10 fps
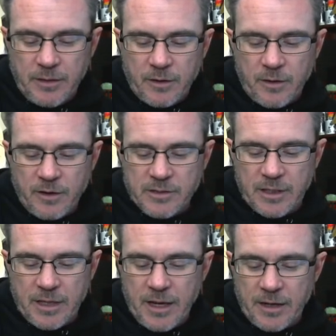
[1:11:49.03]
cards of
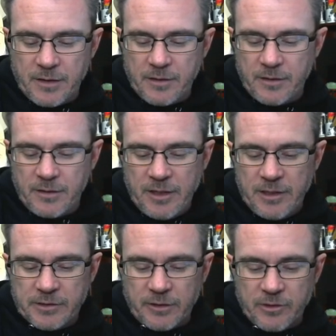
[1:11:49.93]
that,
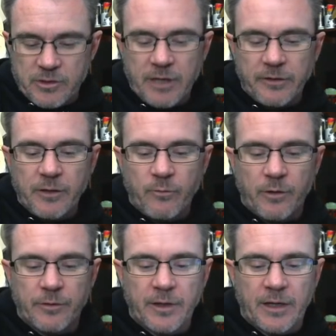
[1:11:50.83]
these are generally
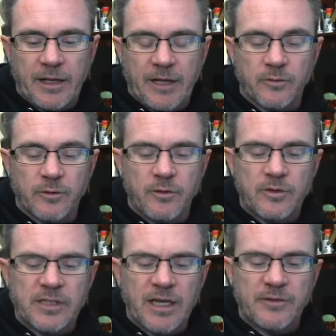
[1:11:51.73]
worth it, and that's what Nooch
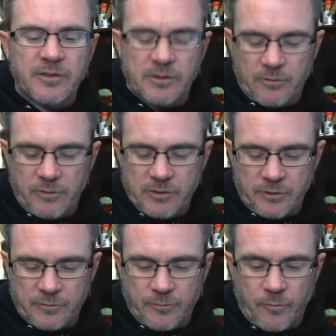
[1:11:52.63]
saves his
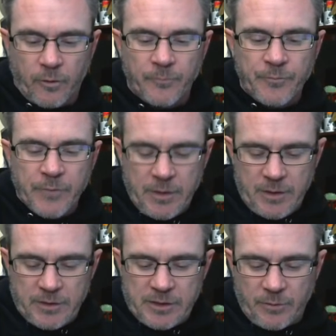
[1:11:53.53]
crystals for.
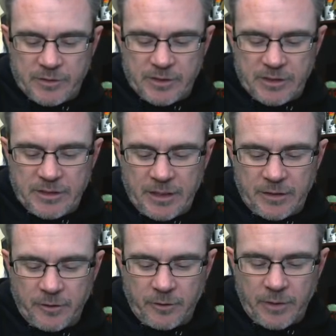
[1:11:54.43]
See, we're at
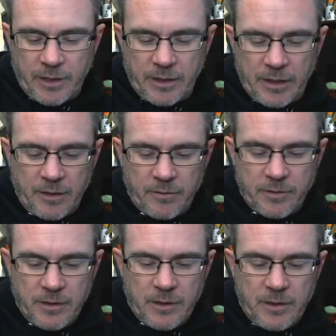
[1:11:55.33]
6,900 right now.
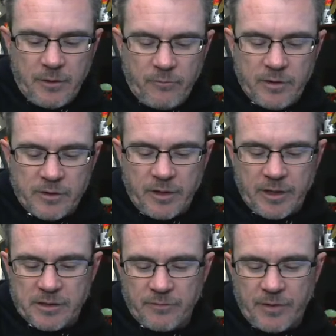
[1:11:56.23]
When's our
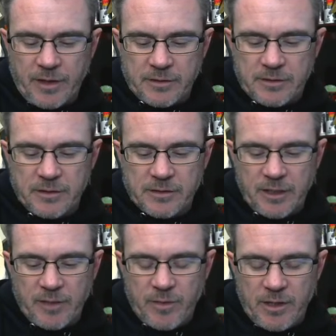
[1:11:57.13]
next event? It's
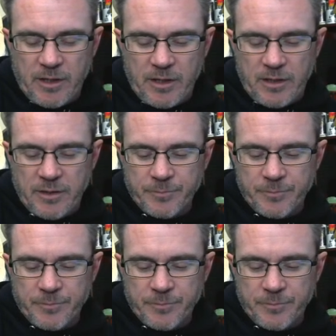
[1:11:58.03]
going to be